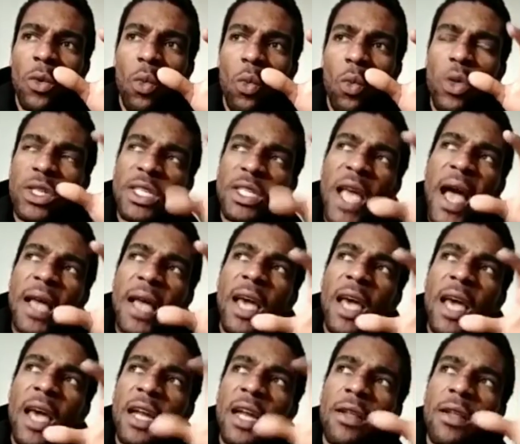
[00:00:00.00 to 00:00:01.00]
was that
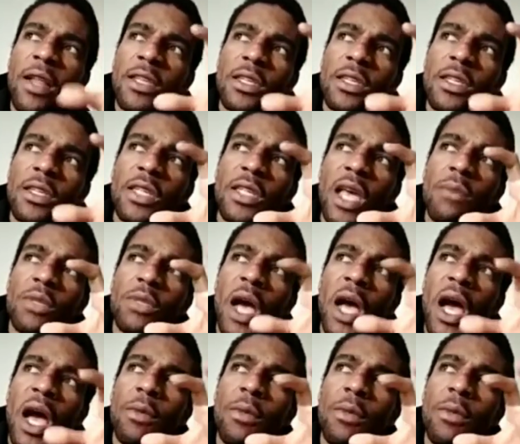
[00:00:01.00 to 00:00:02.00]
kind of like the same
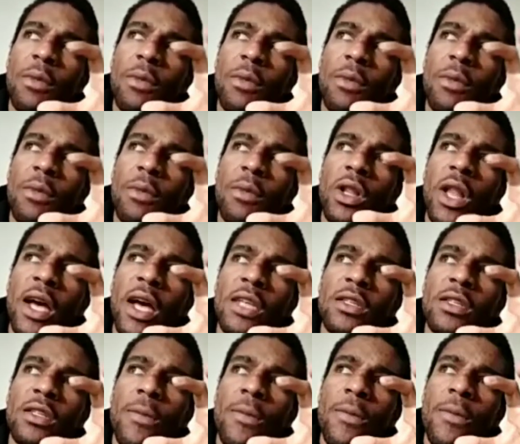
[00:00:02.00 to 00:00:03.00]
time you
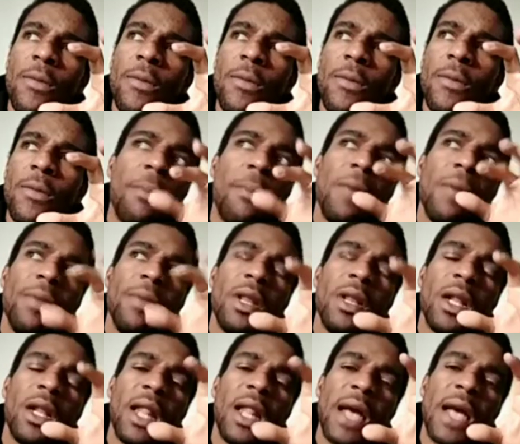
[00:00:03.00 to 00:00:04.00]
realized that might be the
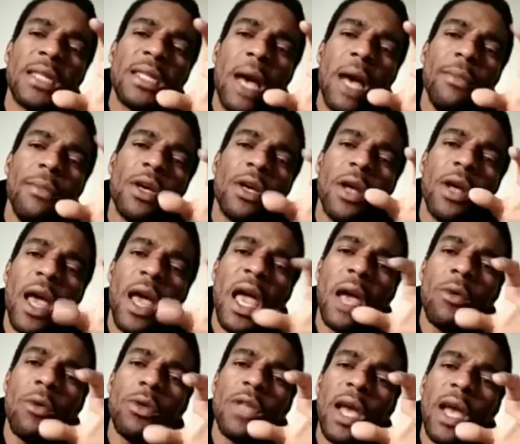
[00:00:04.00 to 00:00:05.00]
last time you're going to
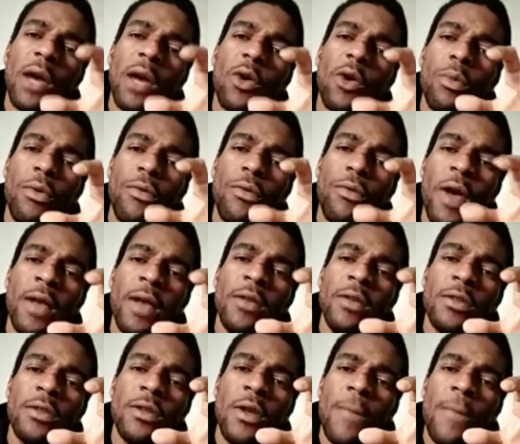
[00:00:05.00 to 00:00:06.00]
hang with that group of
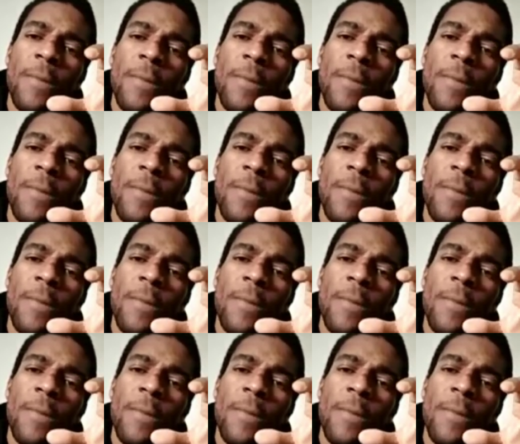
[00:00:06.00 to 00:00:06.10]
friends?